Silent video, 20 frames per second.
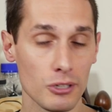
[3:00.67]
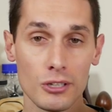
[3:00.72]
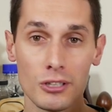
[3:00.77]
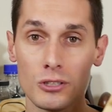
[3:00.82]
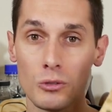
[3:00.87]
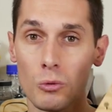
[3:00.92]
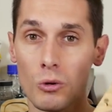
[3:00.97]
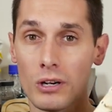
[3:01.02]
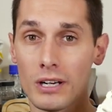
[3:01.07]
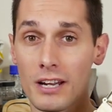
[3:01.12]

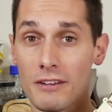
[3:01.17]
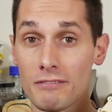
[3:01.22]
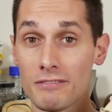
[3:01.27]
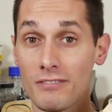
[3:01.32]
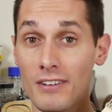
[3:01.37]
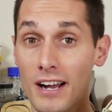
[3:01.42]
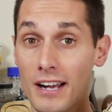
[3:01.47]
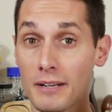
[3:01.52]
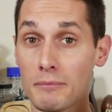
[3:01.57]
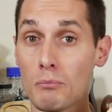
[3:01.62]
good to work on
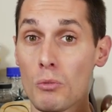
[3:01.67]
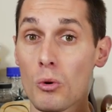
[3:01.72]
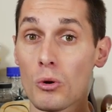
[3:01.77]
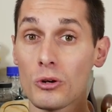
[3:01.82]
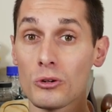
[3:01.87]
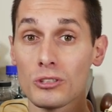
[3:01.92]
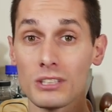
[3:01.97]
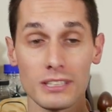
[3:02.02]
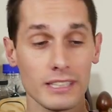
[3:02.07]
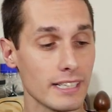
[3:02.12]
fine
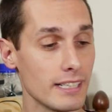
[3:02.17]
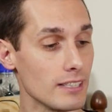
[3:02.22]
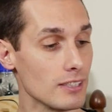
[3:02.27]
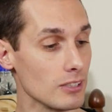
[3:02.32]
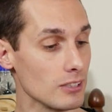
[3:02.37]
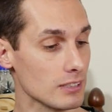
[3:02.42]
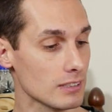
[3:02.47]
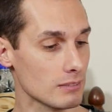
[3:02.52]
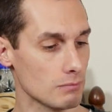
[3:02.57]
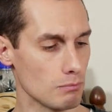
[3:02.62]
motor
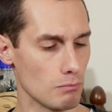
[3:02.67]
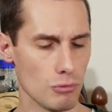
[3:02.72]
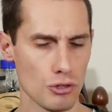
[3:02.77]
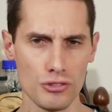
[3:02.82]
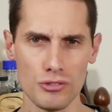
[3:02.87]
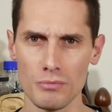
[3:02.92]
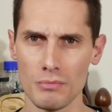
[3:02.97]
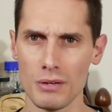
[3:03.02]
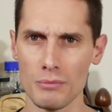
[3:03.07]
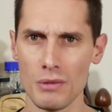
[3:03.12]
scales.
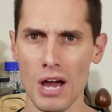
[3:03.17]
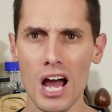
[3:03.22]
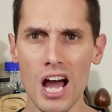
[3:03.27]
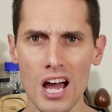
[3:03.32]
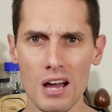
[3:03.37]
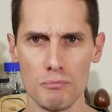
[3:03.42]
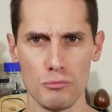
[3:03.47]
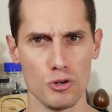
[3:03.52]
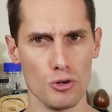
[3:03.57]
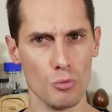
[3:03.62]

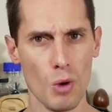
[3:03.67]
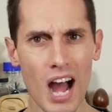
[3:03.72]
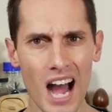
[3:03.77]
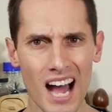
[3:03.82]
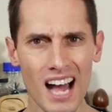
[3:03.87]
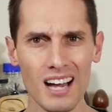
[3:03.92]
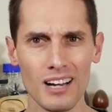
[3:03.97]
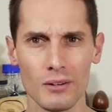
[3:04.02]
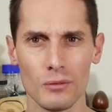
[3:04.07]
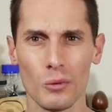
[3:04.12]

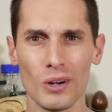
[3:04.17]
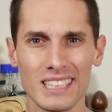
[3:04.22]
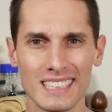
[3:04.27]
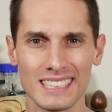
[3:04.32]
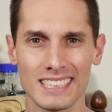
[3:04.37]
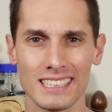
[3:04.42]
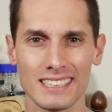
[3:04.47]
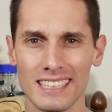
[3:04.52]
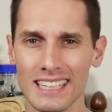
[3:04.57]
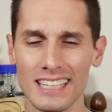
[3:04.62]

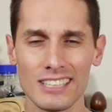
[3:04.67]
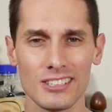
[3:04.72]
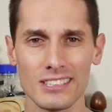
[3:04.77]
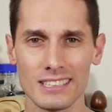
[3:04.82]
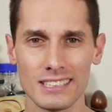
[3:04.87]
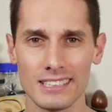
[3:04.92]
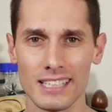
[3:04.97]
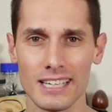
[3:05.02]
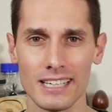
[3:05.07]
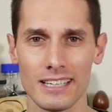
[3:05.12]
What did I
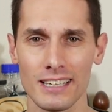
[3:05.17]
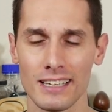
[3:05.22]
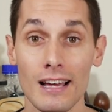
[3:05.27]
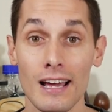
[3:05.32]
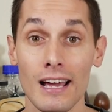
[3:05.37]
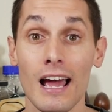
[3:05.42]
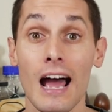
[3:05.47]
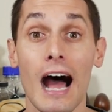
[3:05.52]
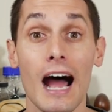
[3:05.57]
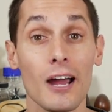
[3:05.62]
just say?
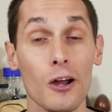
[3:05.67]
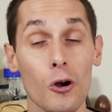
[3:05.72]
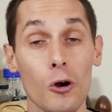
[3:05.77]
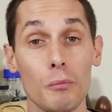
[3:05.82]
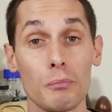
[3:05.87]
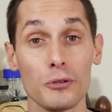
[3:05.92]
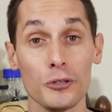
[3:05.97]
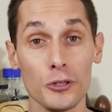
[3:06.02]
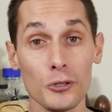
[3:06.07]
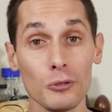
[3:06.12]
I
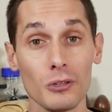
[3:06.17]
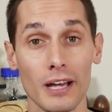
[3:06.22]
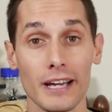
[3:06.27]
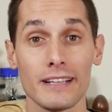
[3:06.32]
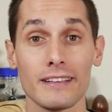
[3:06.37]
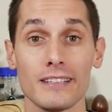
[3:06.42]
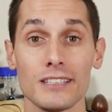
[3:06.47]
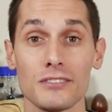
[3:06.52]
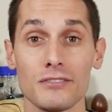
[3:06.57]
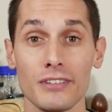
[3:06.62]
hope you
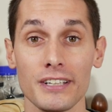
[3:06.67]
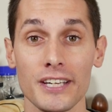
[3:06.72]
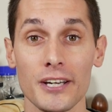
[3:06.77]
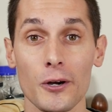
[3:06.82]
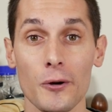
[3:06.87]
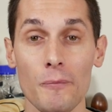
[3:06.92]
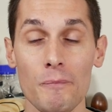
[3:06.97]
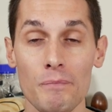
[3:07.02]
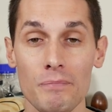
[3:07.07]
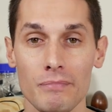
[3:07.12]
like this
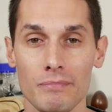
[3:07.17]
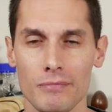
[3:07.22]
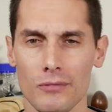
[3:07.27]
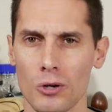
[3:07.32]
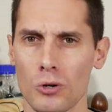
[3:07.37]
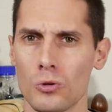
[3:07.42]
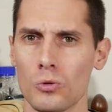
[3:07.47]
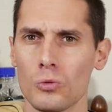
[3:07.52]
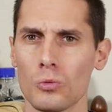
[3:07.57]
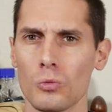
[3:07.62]
video.
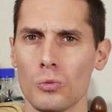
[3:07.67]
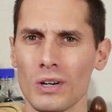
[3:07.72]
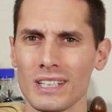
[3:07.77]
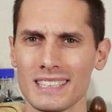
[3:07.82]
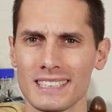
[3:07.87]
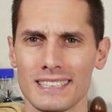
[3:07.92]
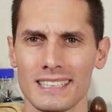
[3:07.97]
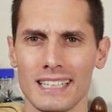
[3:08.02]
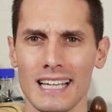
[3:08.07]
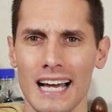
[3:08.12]
Oh,
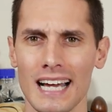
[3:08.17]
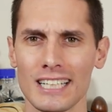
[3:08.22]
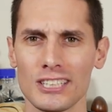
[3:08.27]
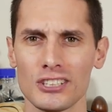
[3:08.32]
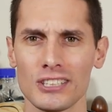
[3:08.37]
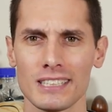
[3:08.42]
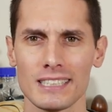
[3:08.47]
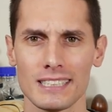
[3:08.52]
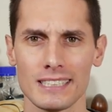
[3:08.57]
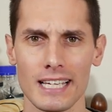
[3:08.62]
what did I
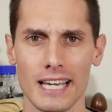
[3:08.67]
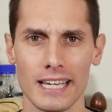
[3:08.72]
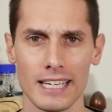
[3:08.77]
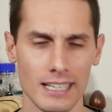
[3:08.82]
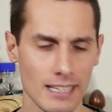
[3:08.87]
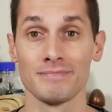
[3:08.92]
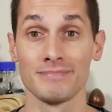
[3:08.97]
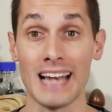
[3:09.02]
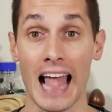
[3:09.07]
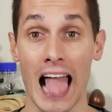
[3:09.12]
just say?